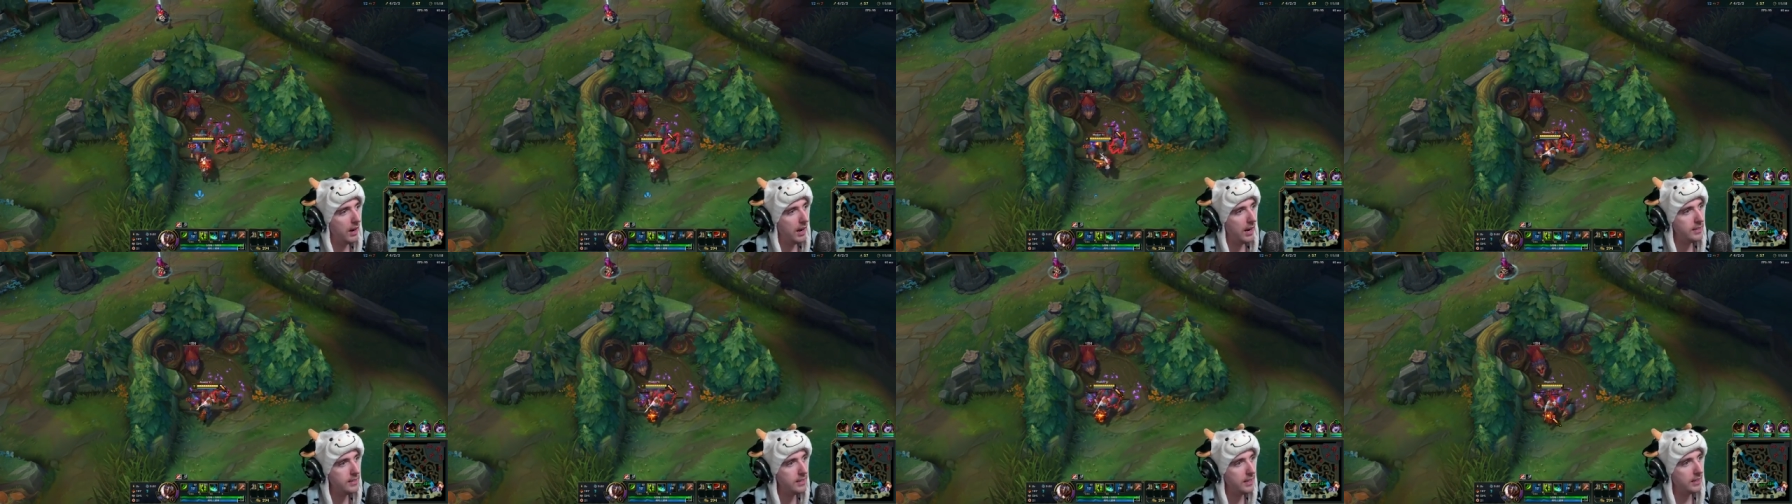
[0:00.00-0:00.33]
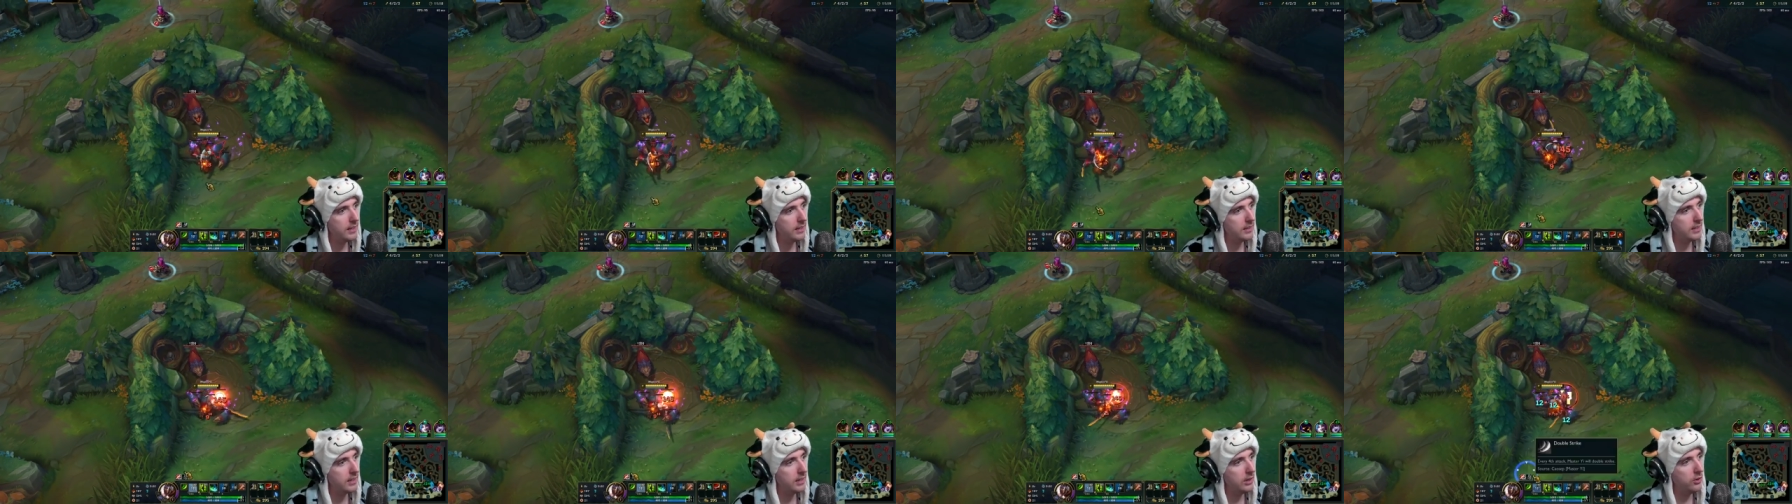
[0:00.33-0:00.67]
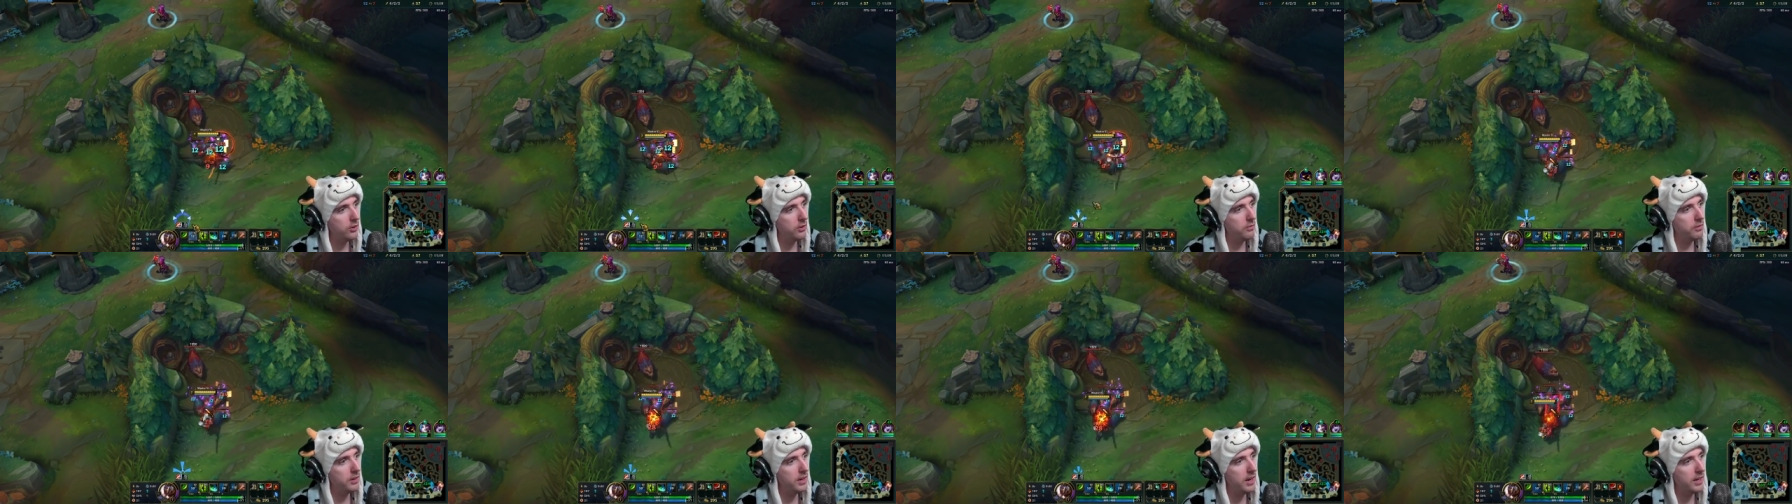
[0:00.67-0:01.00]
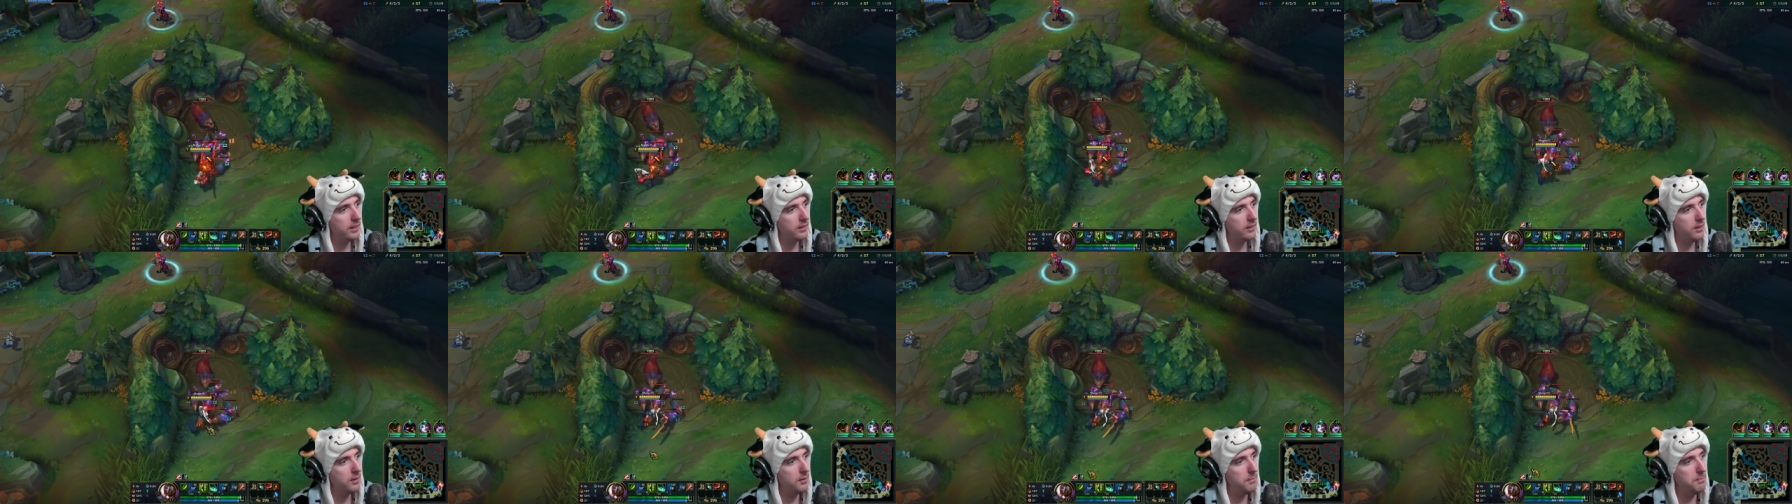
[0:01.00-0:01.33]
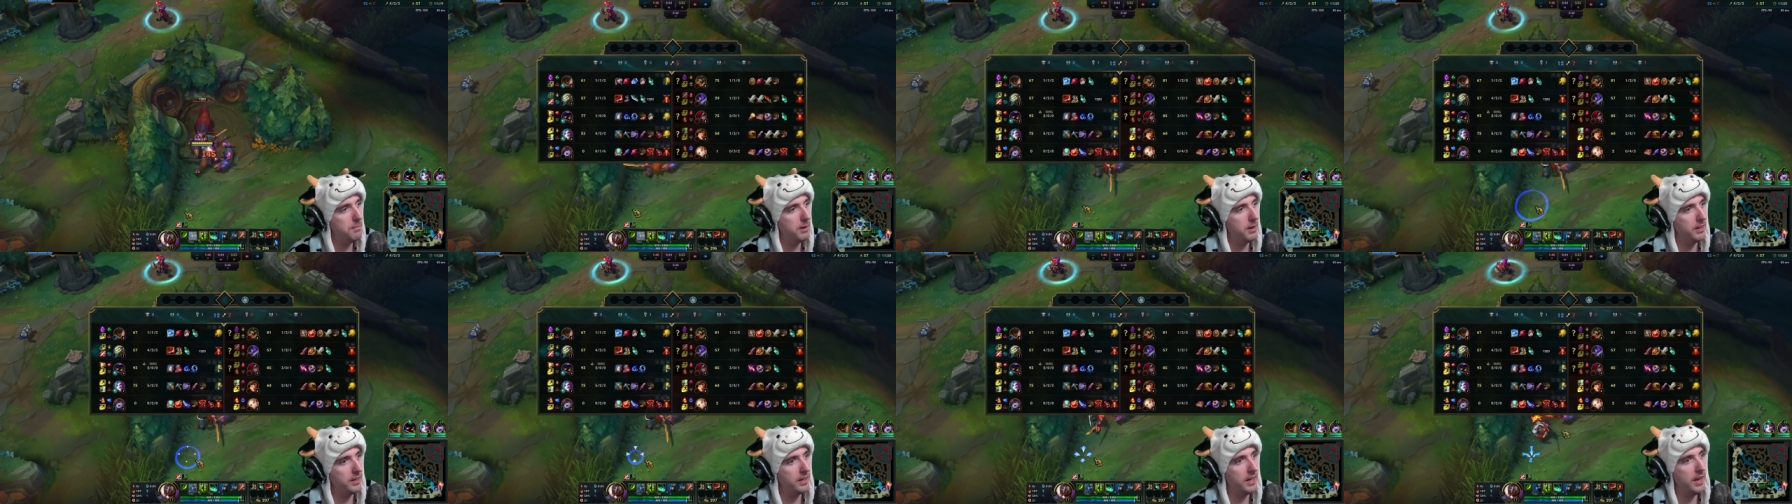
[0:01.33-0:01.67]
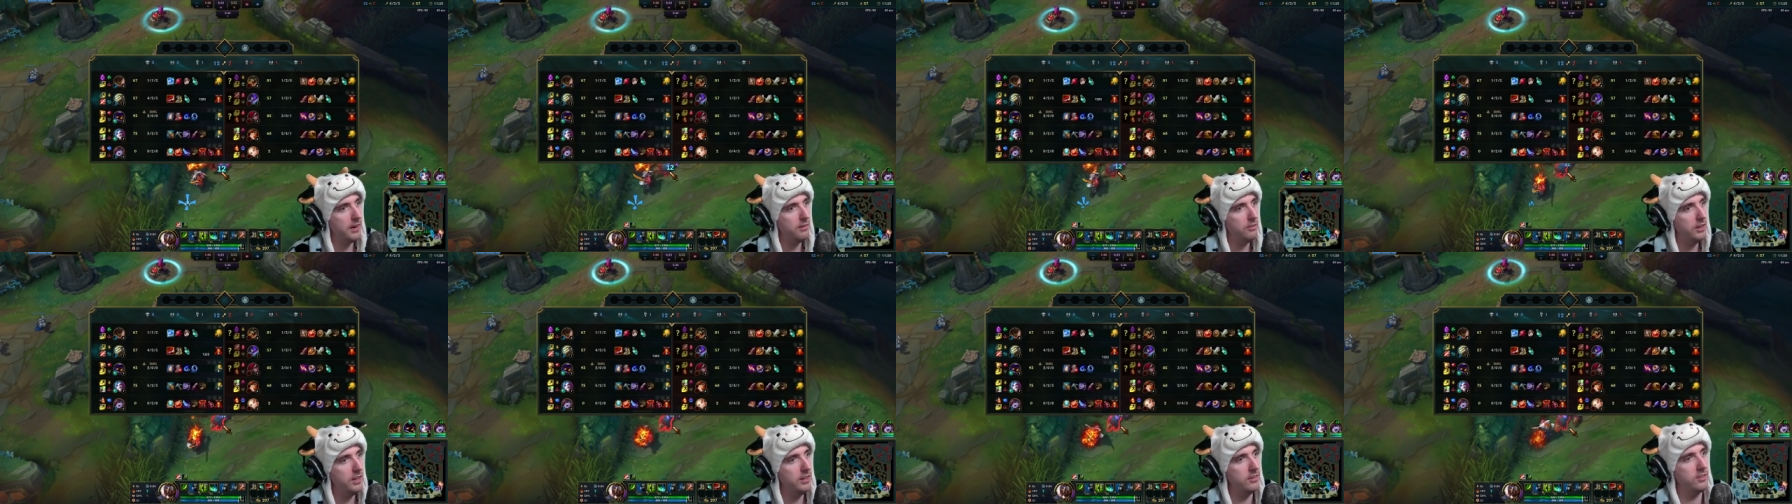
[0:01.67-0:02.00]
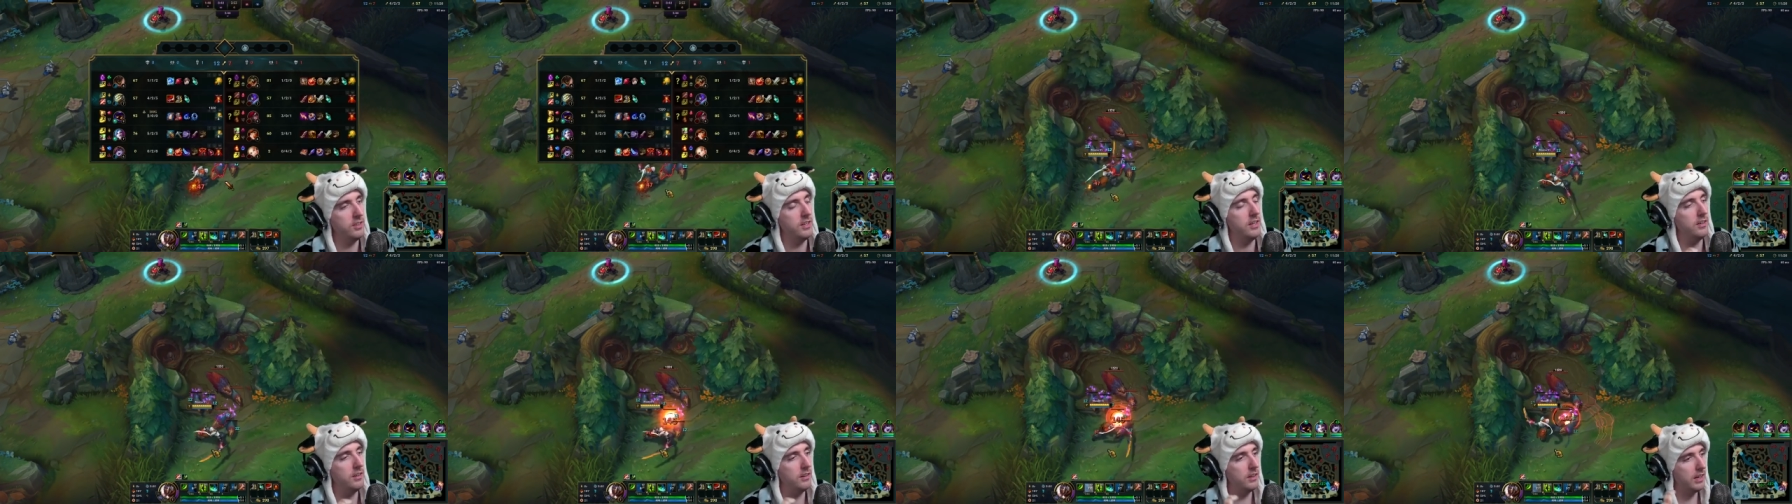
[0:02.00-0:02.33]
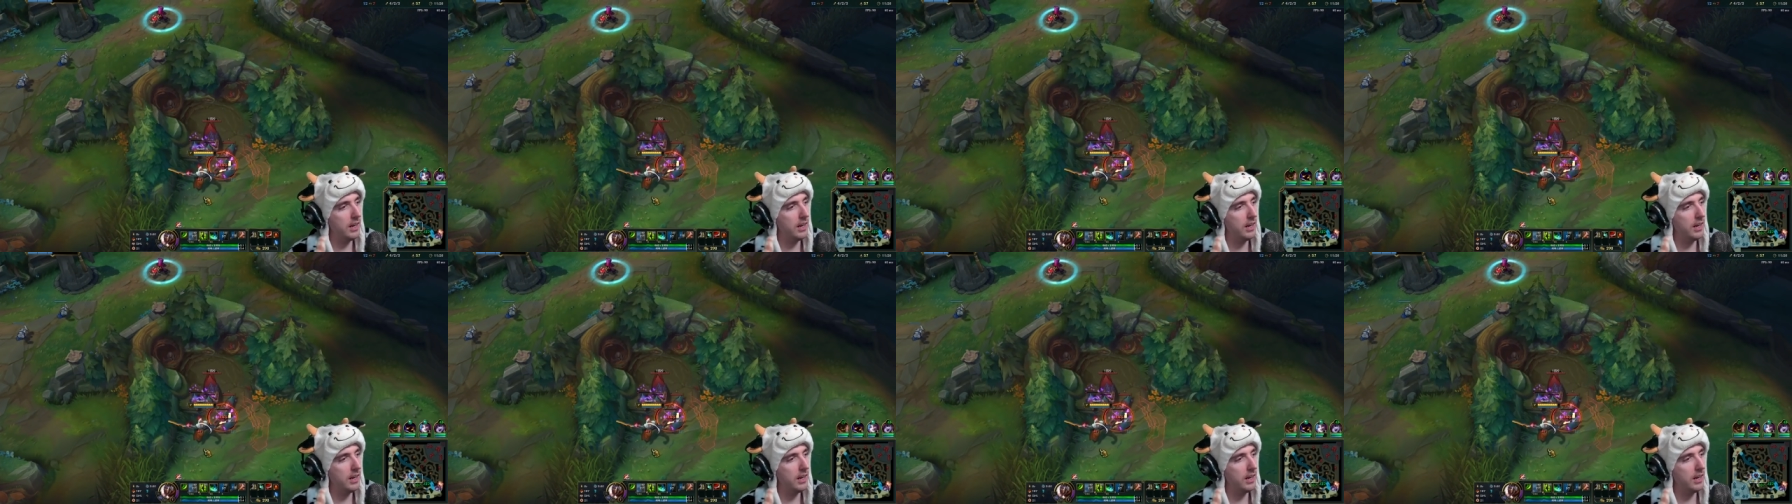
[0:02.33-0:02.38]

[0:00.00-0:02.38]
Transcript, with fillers: I did get the kill on Renekton, but Katarina's getting